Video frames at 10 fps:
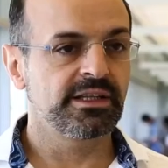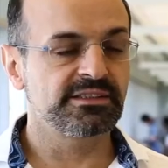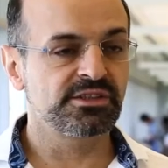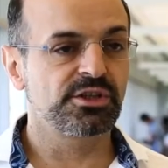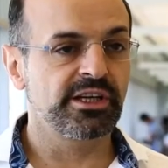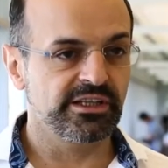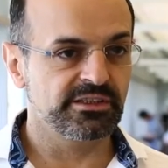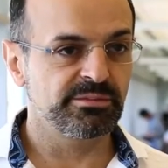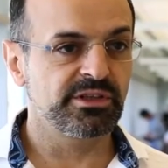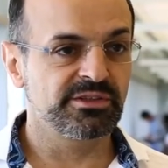that's great,
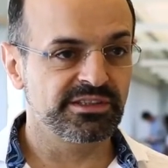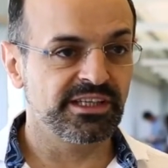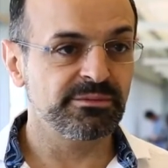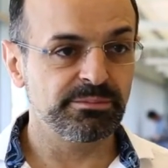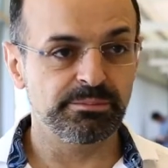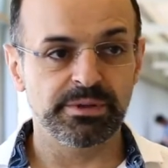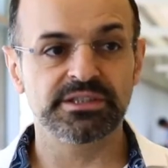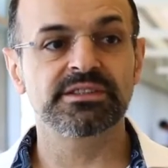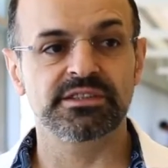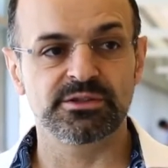because that
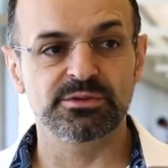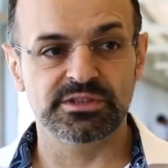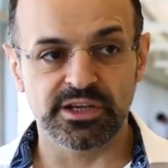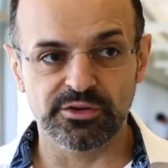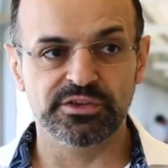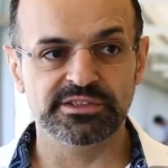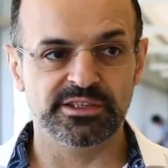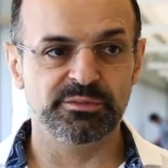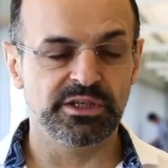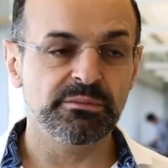person whose health is
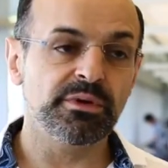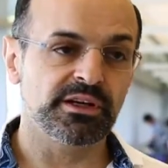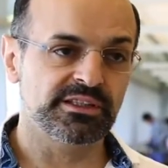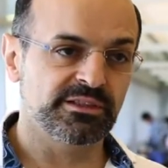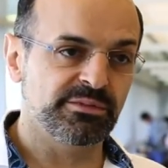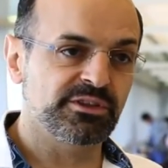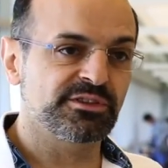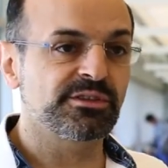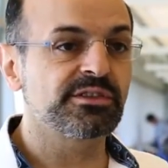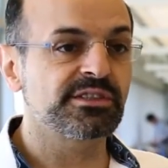going to be impacted
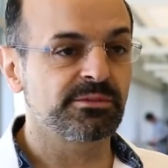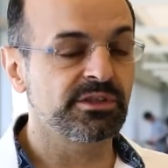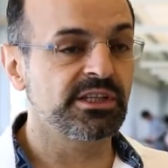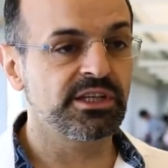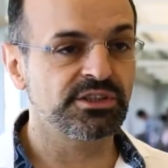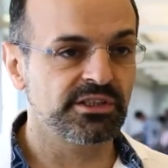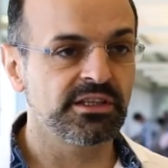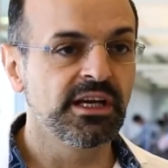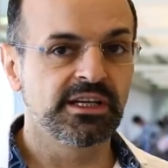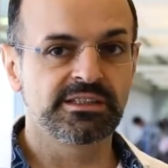because of this communication
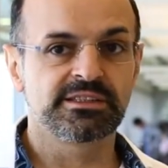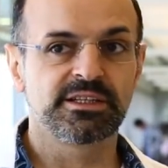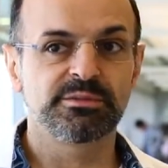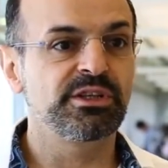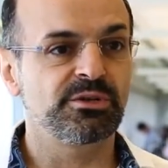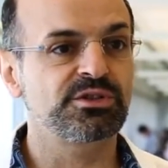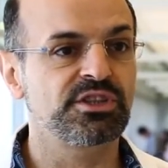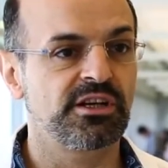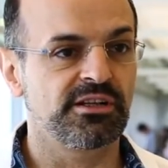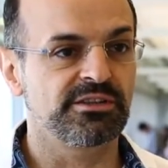is going to be your
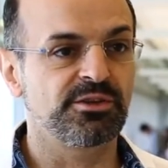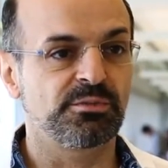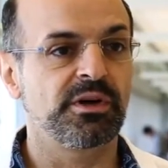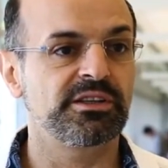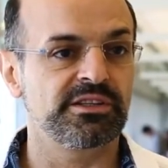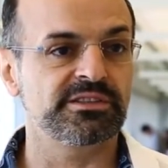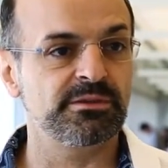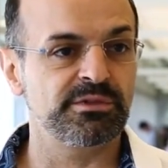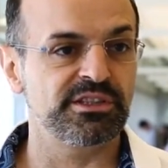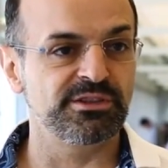child, your mother,
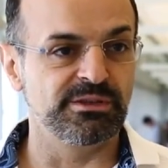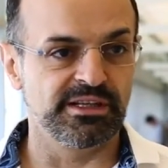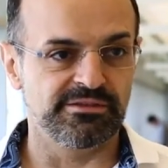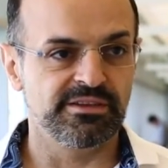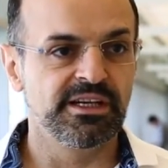somebody you love.